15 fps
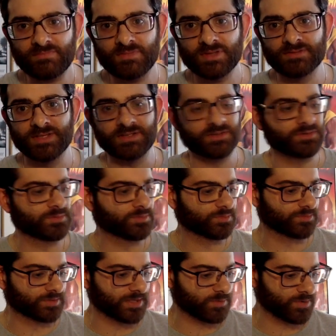
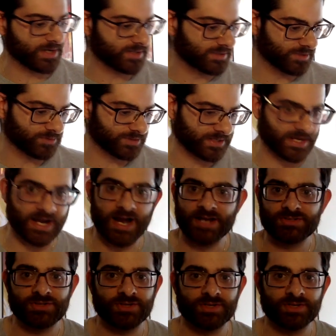that what I did was, like, I took